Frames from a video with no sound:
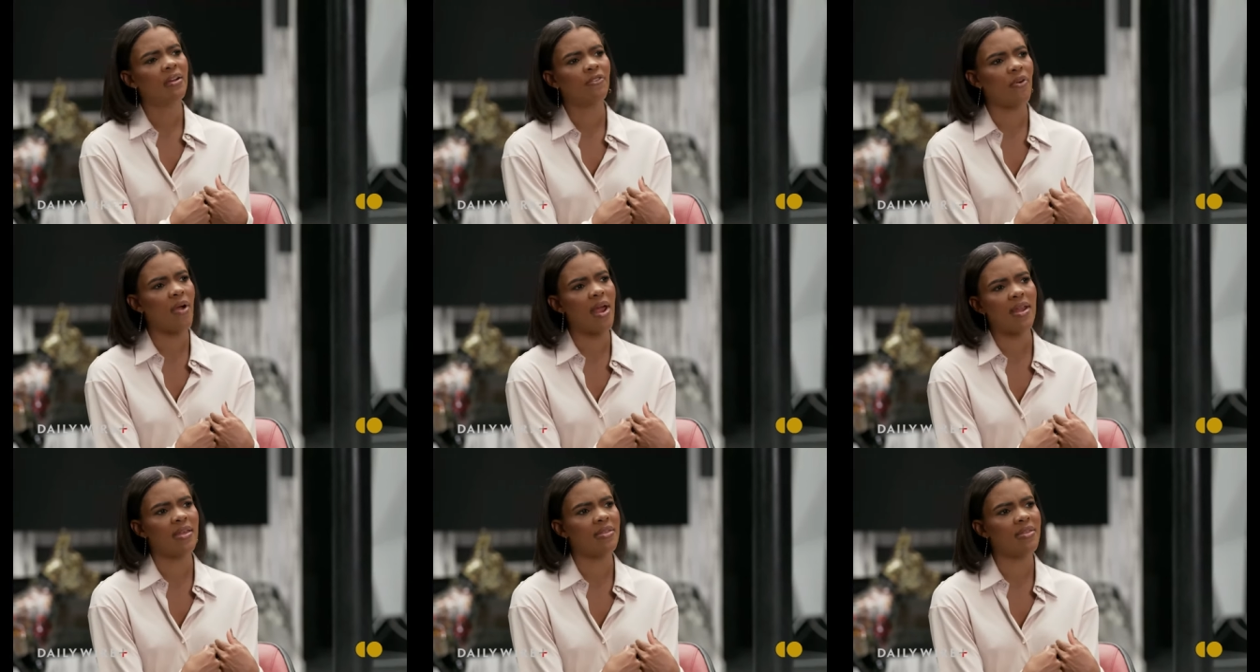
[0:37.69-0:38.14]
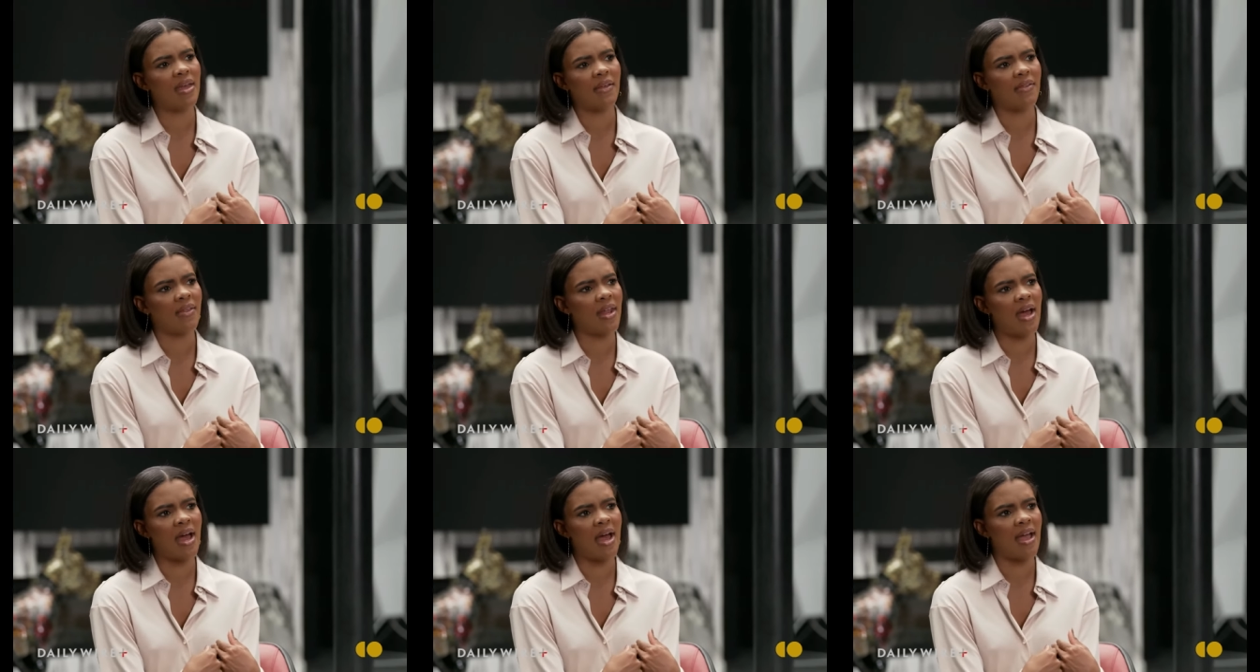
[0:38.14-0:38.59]
for
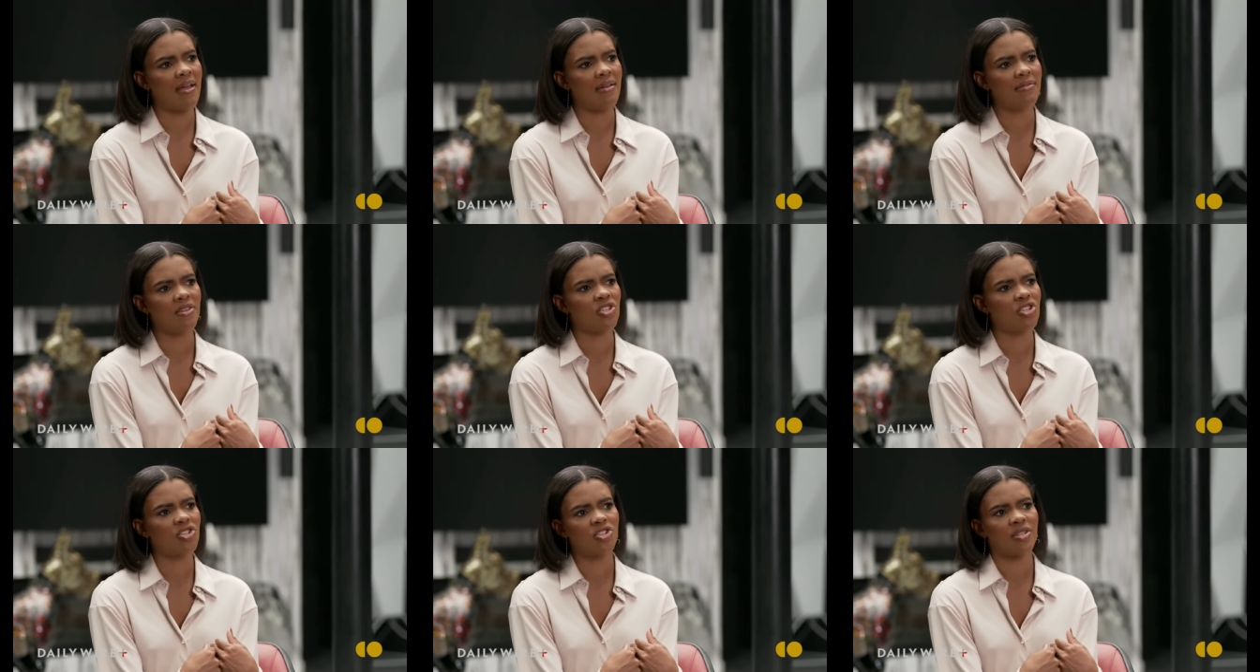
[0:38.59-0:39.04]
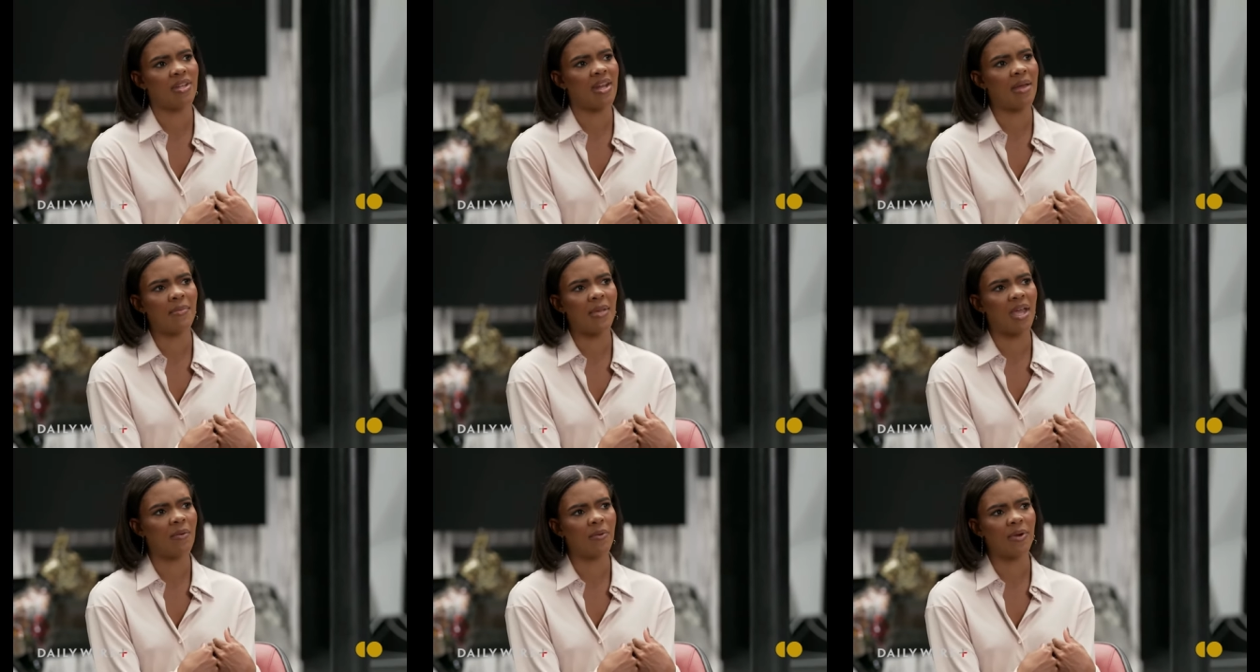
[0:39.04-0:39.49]
anything that I decisions that
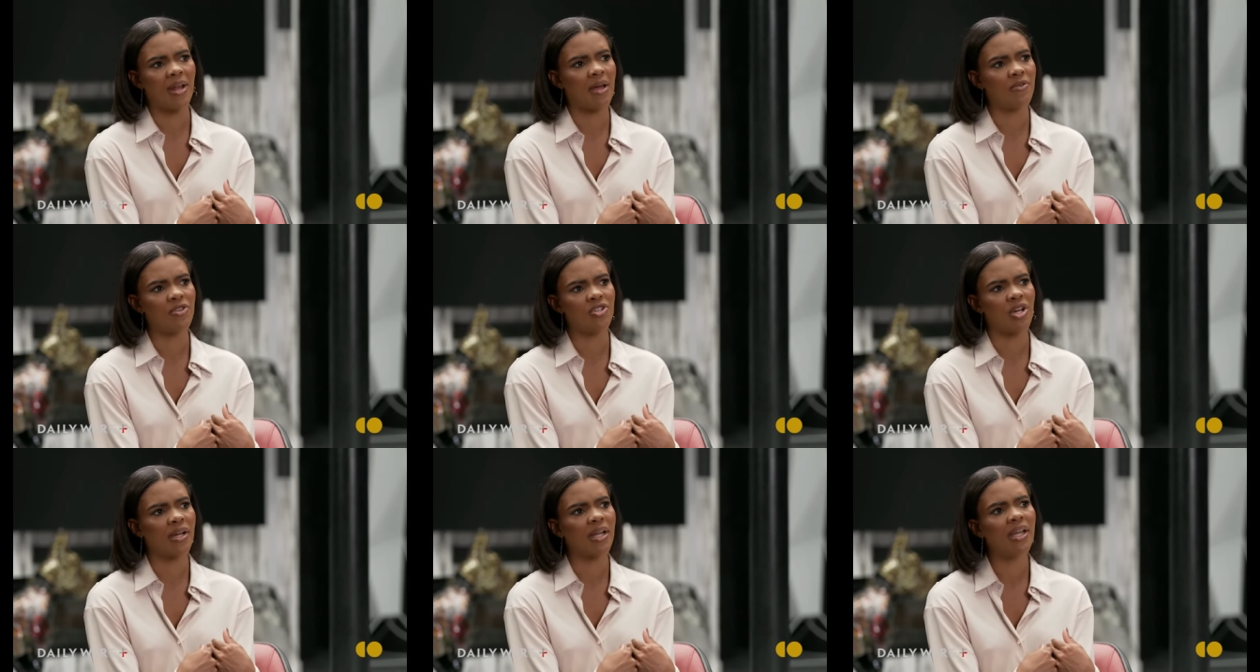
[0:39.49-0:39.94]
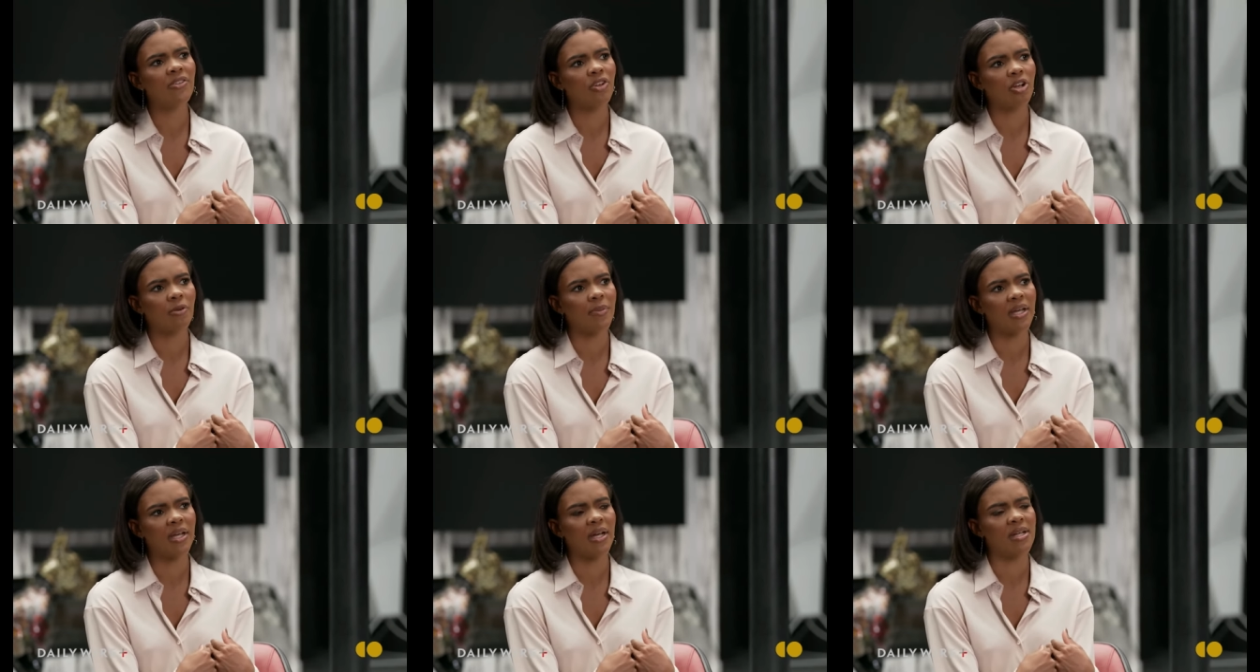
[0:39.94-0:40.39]
I made when I was young
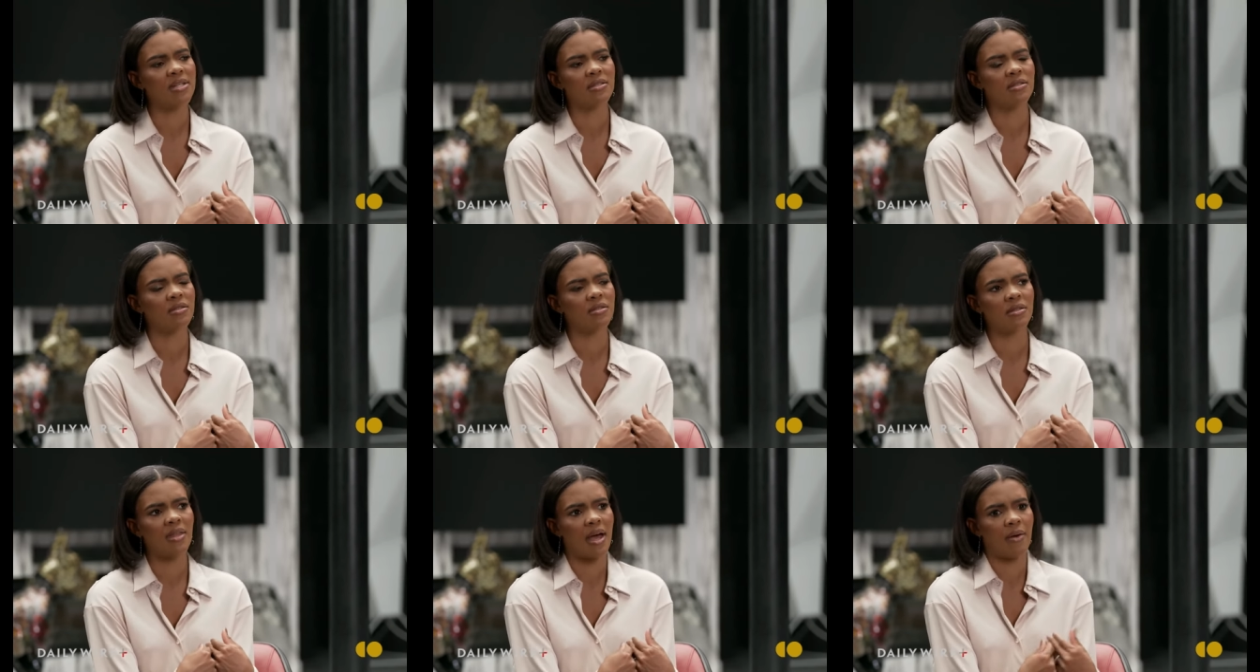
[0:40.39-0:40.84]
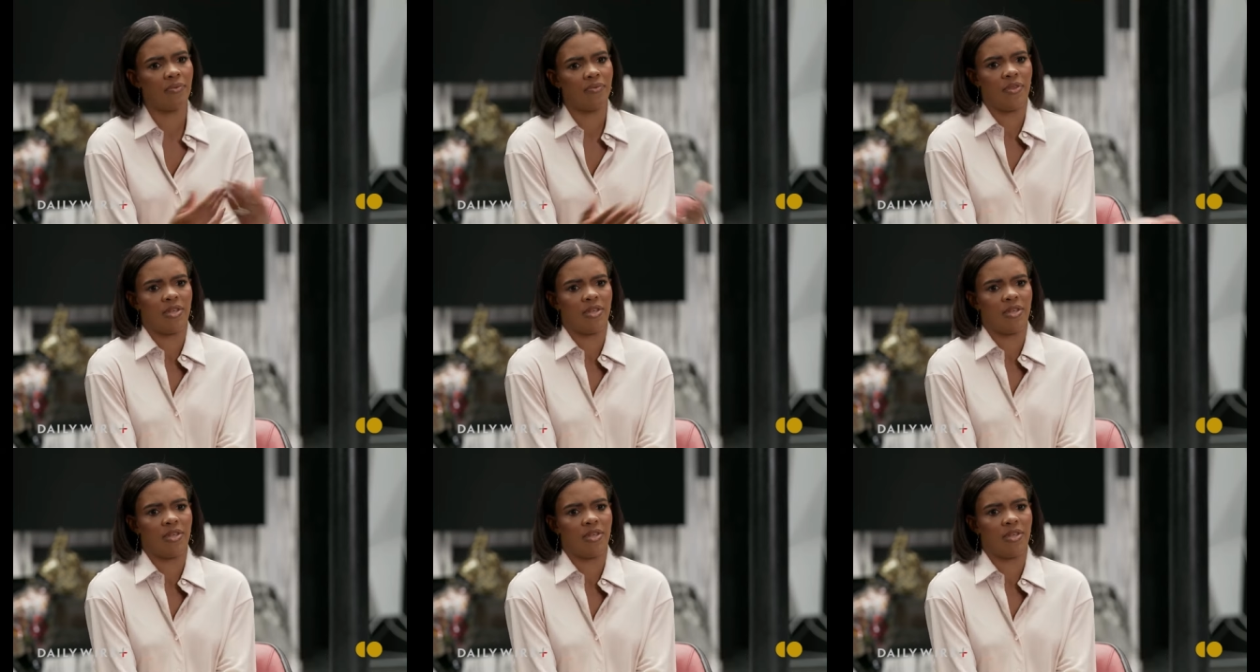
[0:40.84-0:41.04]
either, because that,